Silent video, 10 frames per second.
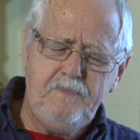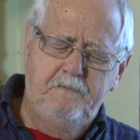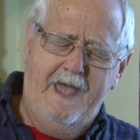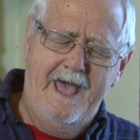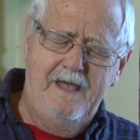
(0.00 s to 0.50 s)

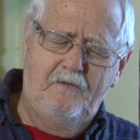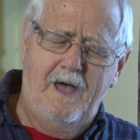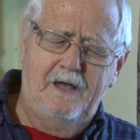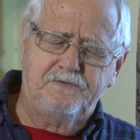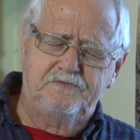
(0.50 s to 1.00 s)
behind
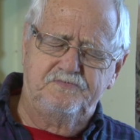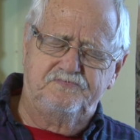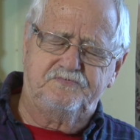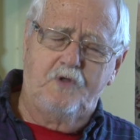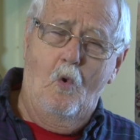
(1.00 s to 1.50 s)
Rogers'
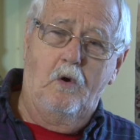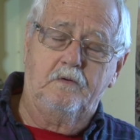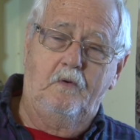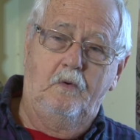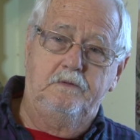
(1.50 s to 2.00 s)
store.
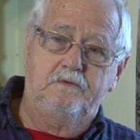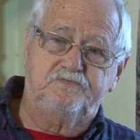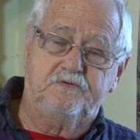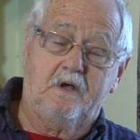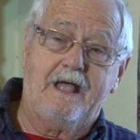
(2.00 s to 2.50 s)

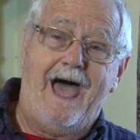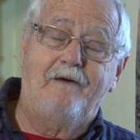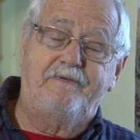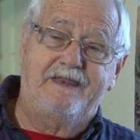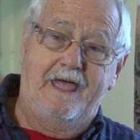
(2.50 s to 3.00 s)
It's a
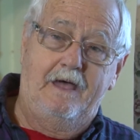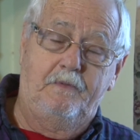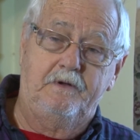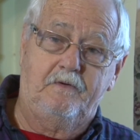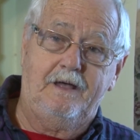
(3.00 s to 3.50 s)
Gobby now,
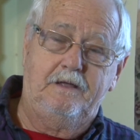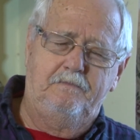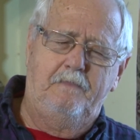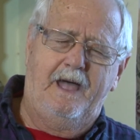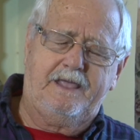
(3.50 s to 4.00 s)
but
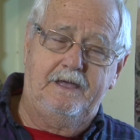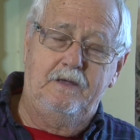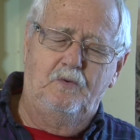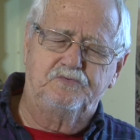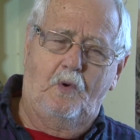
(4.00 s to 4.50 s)
right back in
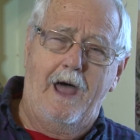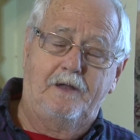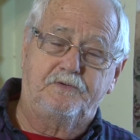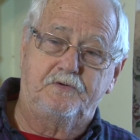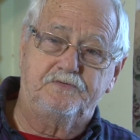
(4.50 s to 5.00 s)
it was
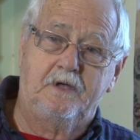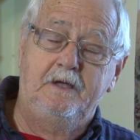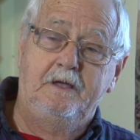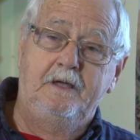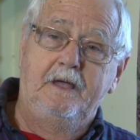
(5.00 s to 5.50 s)
Rogers,
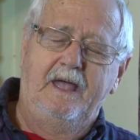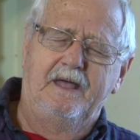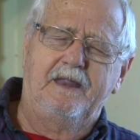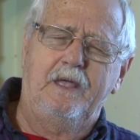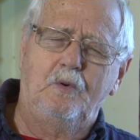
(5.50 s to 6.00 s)

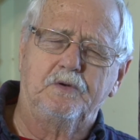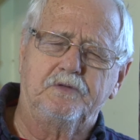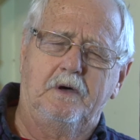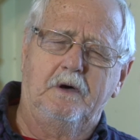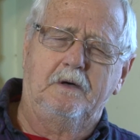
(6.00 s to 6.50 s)
and he was
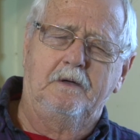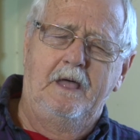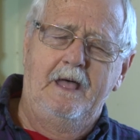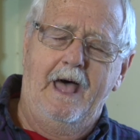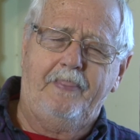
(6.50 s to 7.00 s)
uh,
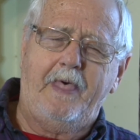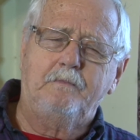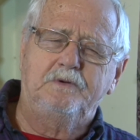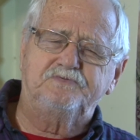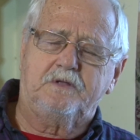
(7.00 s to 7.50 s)
I
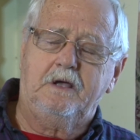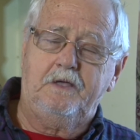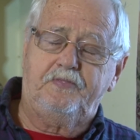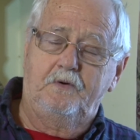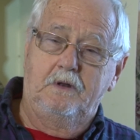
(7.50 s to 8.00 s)
think Mr.
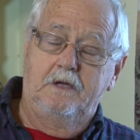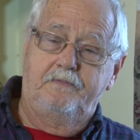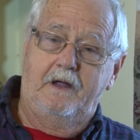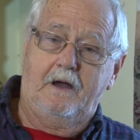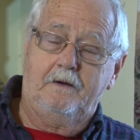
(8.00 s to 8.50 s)
Guthrie
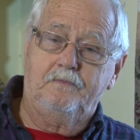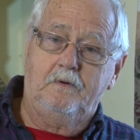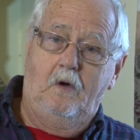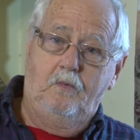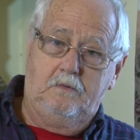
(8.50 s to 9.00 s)
lived there
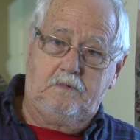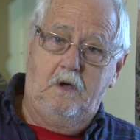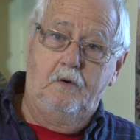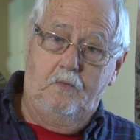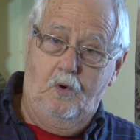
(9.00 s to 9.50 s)
on the
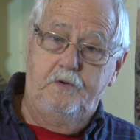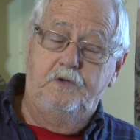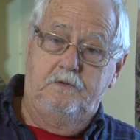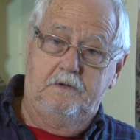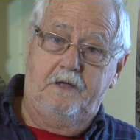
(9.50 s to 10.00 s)
corner where
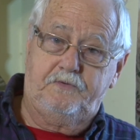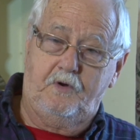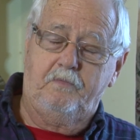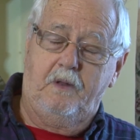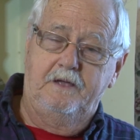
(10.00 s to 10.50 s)
you got
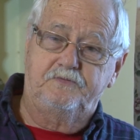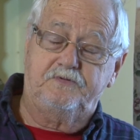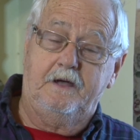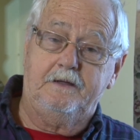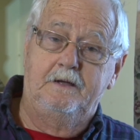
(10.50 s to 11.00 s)
your place
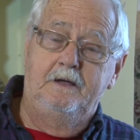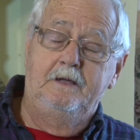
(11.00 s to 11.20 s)
at,